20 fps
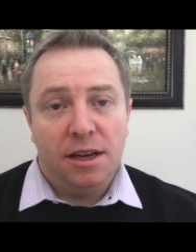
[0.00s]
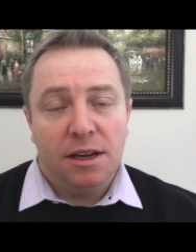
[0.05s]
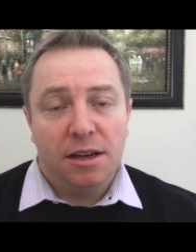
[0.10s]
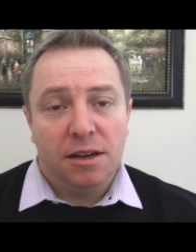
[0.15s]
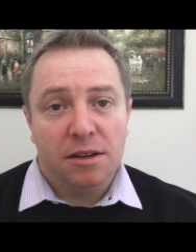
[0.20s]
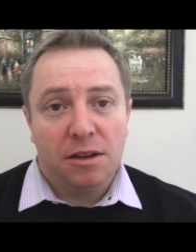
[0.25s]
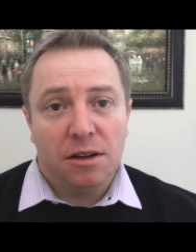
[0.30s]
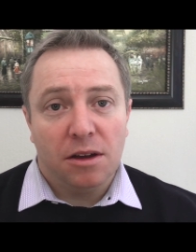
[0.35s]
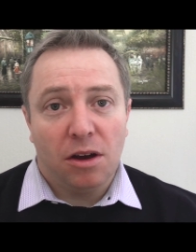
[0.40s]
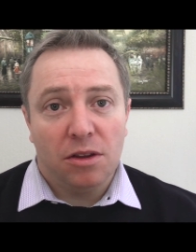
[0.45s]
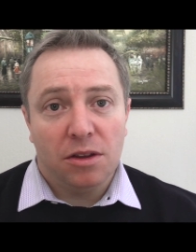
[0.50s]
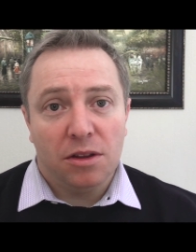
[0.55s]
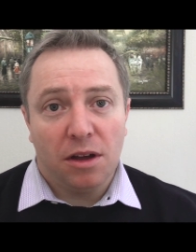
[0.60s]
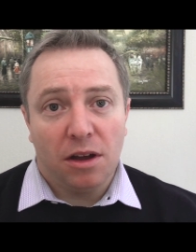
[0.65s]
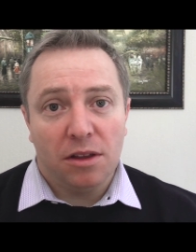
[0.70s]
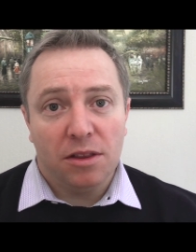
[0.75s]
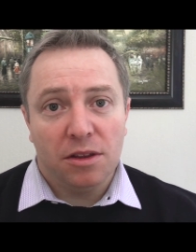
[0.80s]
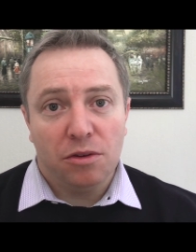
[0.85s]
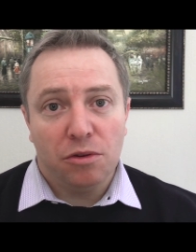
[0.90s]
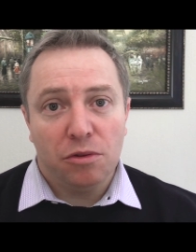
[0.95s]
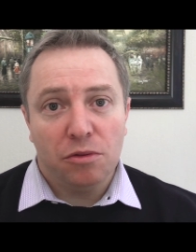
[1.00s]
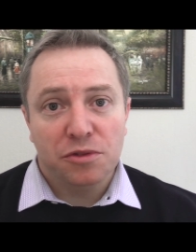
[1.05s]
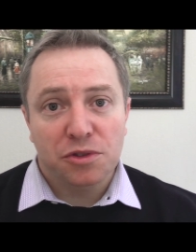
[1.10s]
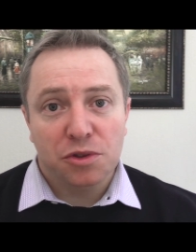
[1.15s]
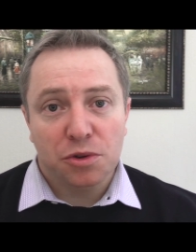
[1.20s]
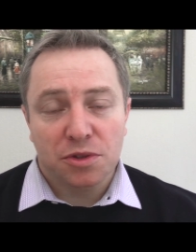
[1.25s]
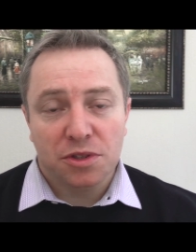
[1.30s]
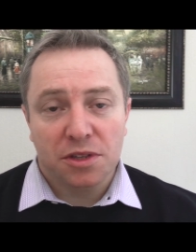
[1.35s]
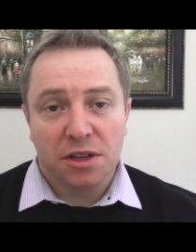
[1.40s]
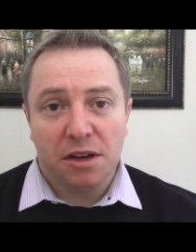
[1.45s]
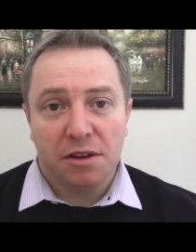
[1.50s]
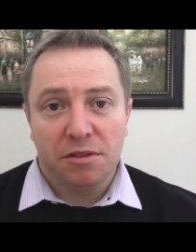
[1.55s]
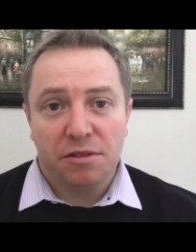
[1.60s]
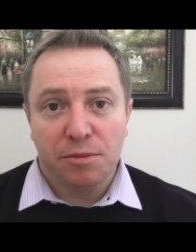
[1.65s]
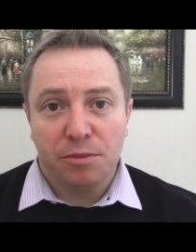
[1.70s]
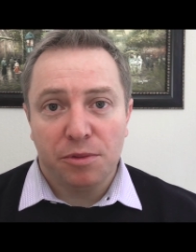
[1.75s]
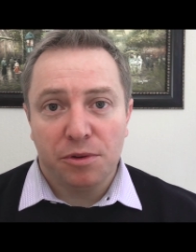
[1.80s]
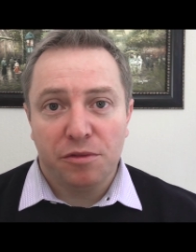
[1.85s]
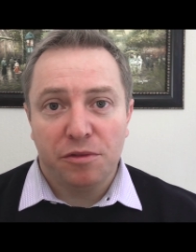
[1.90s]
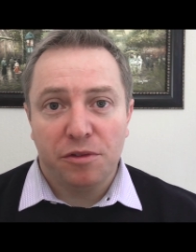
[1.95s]
uh, on, the, on the offshore side of
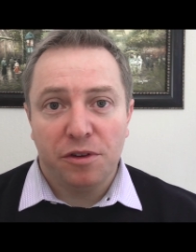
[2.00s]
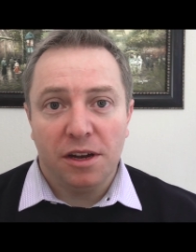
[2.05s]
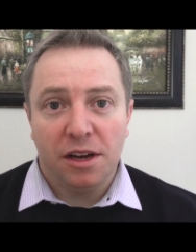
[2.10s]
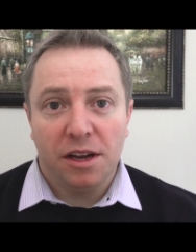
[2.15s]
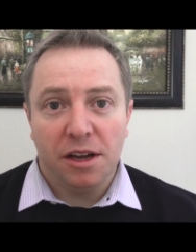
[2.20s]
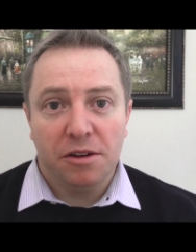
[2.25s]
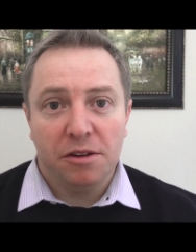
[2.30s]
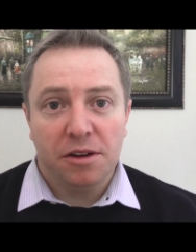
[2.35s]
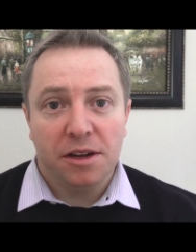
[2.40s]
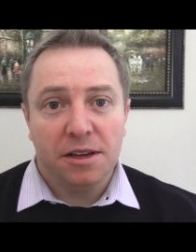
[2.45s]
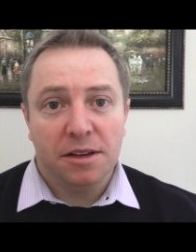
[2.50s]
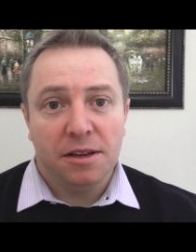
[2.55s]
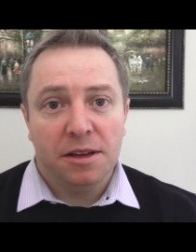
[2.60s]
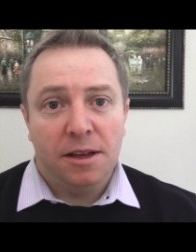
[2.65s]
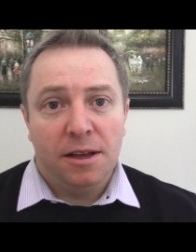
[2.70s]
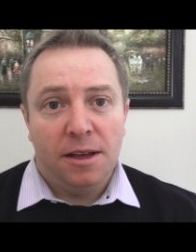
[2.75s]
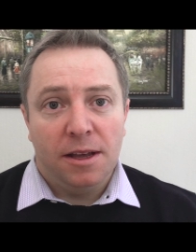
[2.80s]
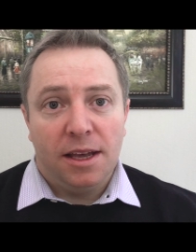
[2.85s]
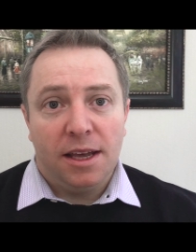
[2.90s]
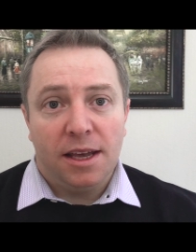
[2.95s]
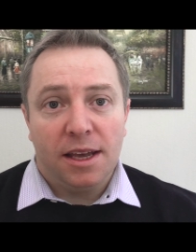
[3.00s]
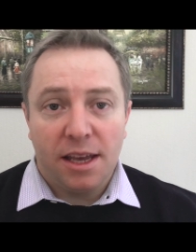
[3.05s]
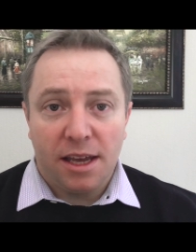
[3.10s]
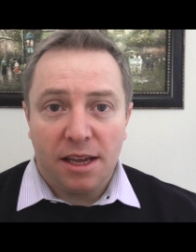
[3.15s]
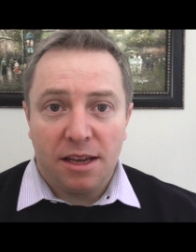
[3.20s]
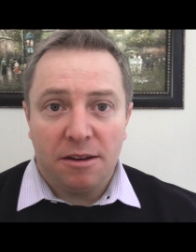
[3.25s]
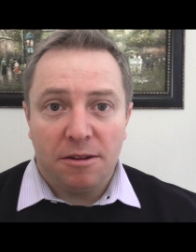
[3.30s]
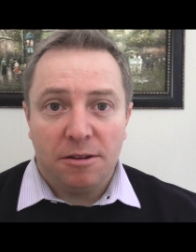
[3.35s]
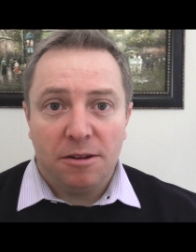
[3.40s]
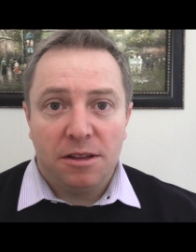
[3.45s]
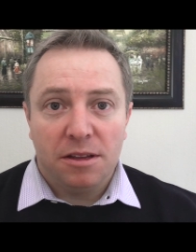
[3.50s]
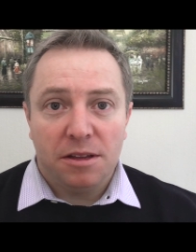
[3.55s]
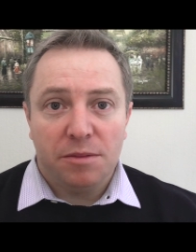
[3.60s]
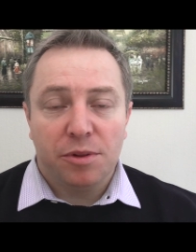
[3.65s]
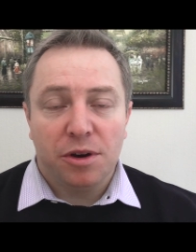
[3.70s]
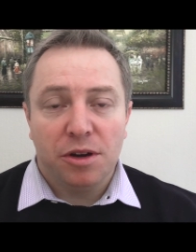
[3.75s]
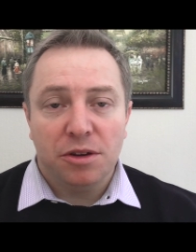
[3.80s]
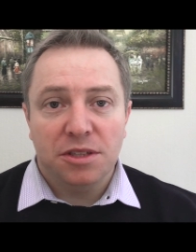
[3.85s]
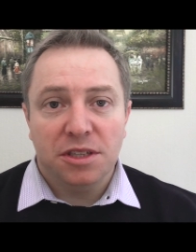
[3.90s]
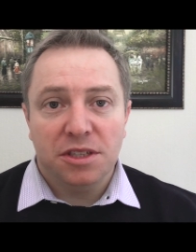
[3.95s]
the portfolio. And again, the
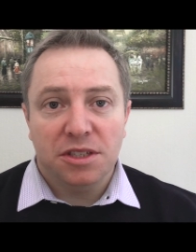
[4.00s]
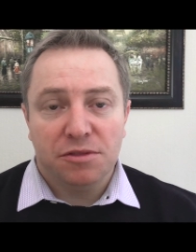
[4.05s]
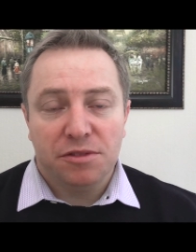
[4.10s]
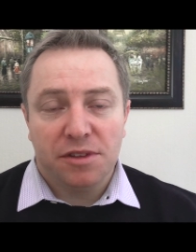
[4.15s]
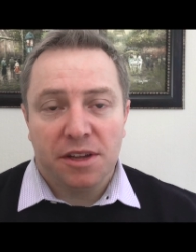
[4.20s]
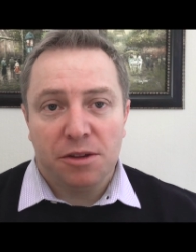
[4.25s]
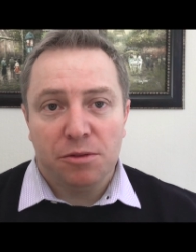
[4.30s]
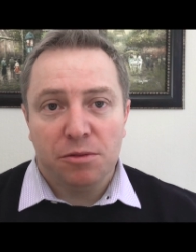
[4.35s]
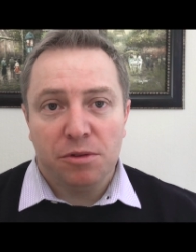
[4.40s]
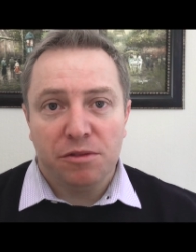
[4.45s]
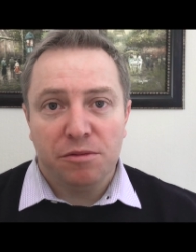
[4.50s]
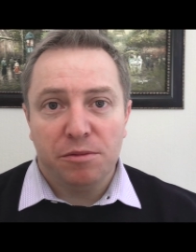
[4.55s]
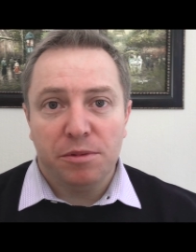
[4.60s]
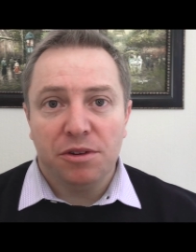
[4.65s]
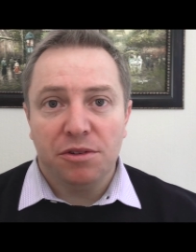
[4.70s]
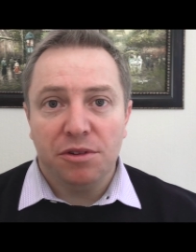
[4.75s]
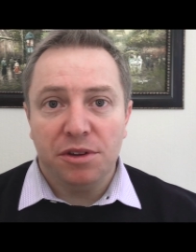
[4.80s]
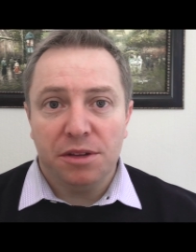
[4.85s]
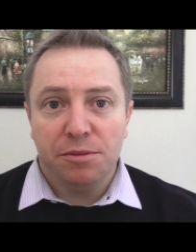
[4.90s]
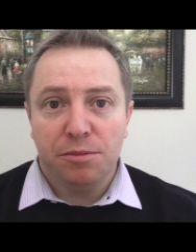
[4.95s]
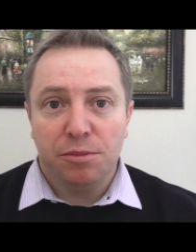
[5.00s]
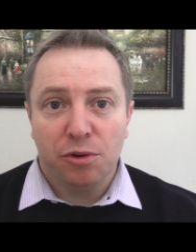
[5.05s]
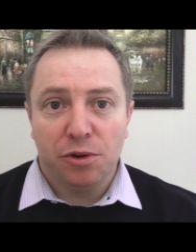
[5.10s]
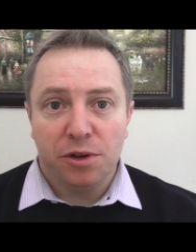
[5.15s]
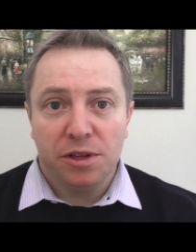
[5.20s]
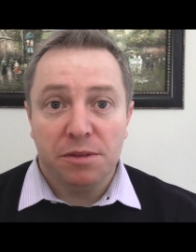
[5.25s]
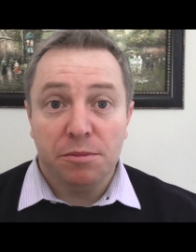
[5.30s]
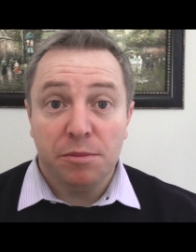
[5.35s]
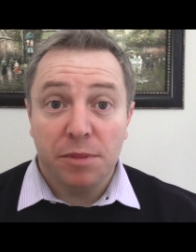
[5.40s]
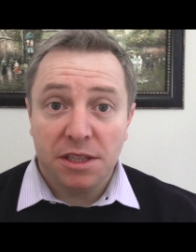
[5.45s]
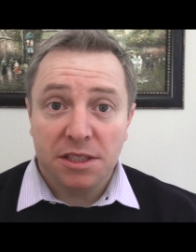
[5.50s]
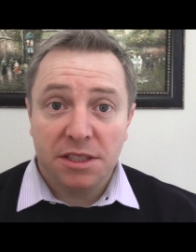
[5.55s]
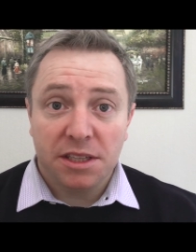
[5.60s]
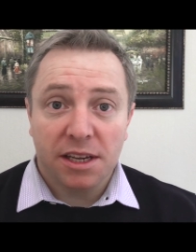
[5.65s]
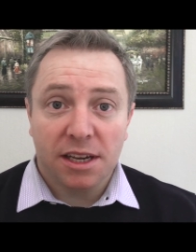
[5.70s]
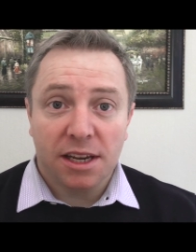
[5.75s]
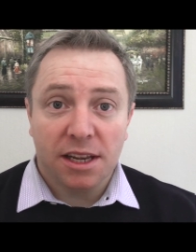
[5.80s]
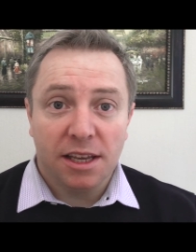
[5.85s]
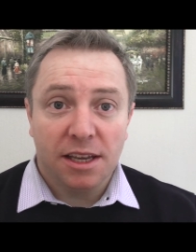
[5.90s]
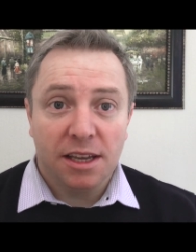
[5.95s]
proceeds of that would have been redeployed
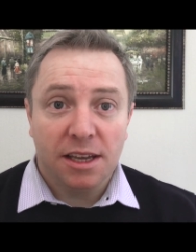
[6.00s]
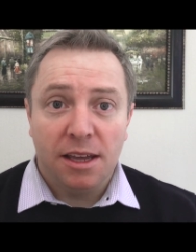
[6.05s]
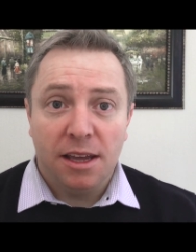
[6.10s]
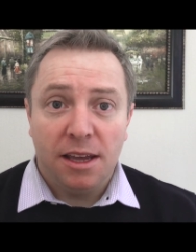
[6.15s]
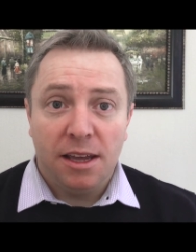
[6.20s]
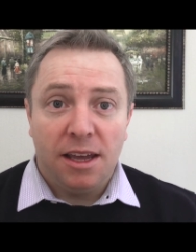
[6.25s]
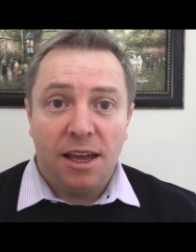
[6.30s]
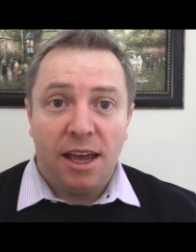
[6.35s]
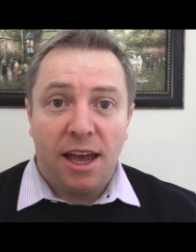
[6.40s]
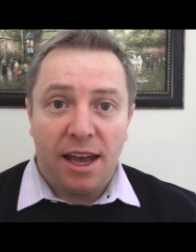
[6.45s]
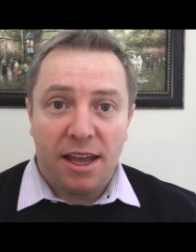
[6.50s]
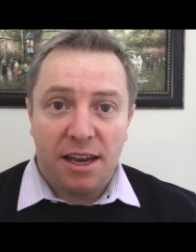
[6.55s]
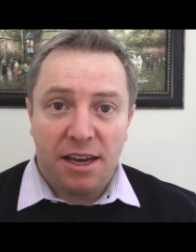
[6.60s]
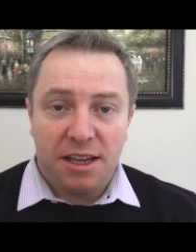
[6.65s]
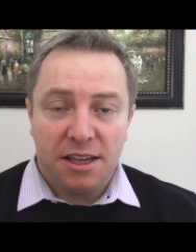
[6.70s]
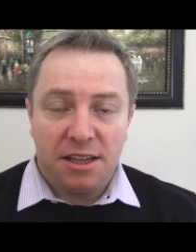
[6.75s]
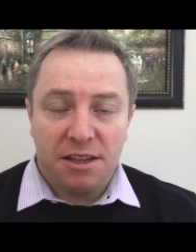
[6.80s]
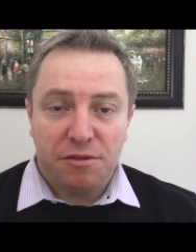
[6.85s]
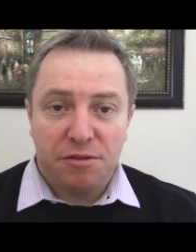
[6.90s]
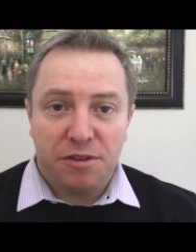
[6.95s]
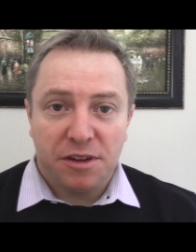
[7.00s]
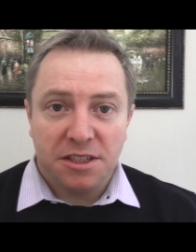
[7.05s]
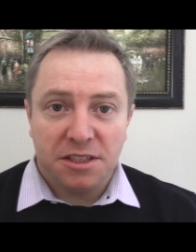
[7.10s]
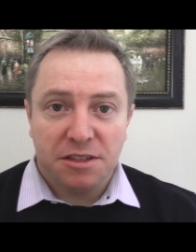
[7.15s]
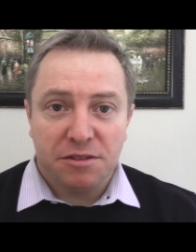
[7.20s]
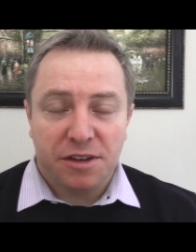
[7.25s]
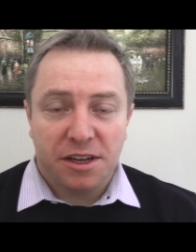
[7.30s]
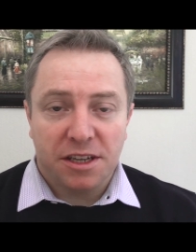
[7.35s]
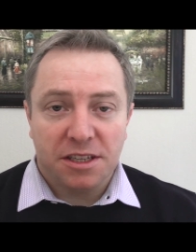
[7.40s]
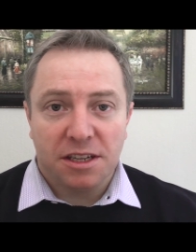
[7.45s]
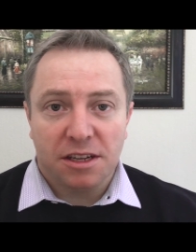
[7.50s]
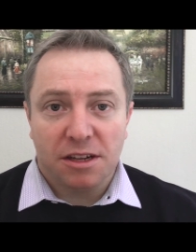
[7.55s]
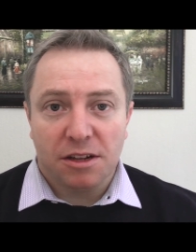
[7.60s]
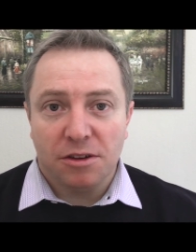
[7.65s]
domestically and in defensive asset